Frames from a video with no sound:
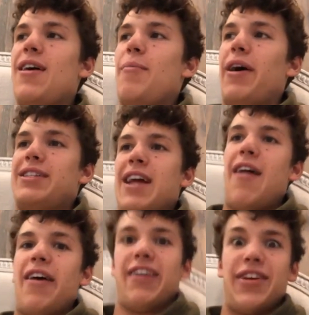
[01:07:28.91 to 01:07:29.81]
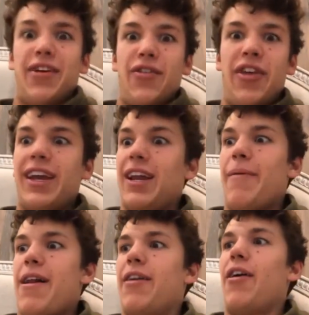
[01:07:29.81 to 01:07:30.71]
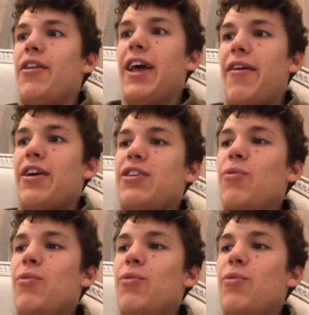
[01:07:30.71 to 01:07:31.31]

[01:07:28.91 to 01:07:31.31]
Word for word: but it's not like they're thinking about it all day like you